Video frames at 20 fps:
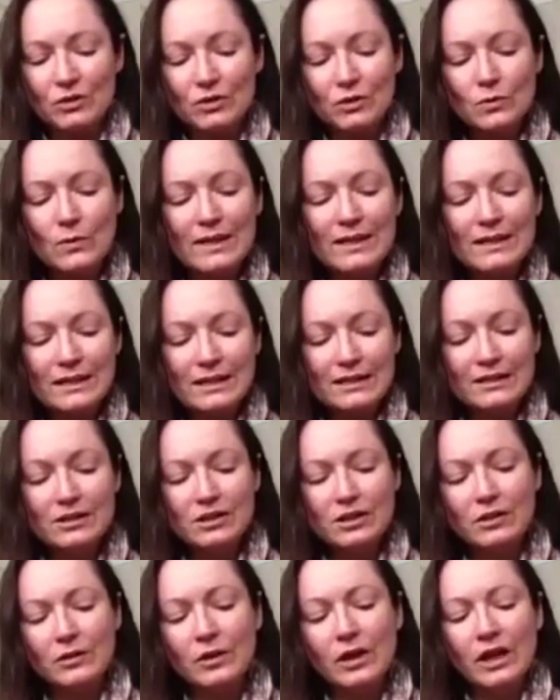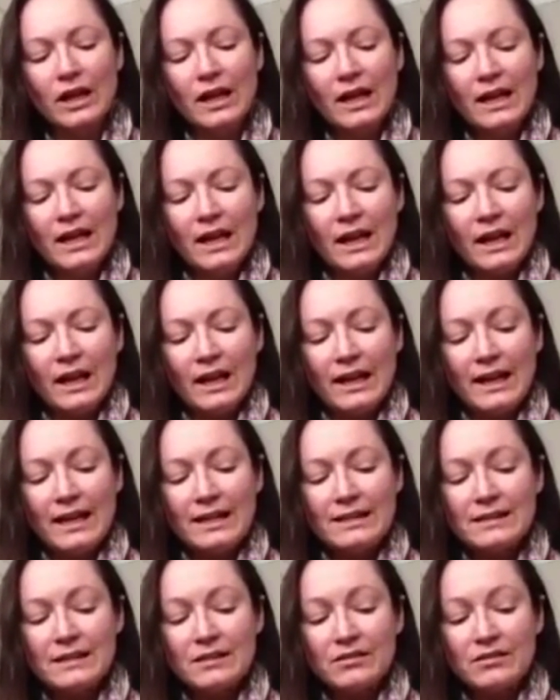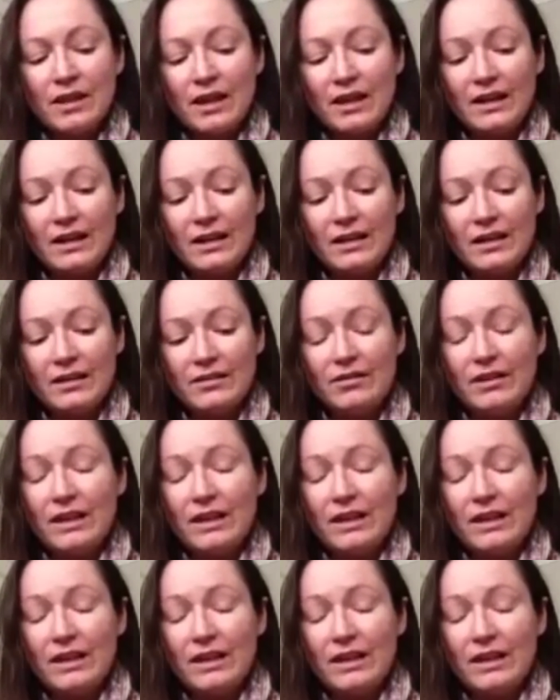tweet it to, is the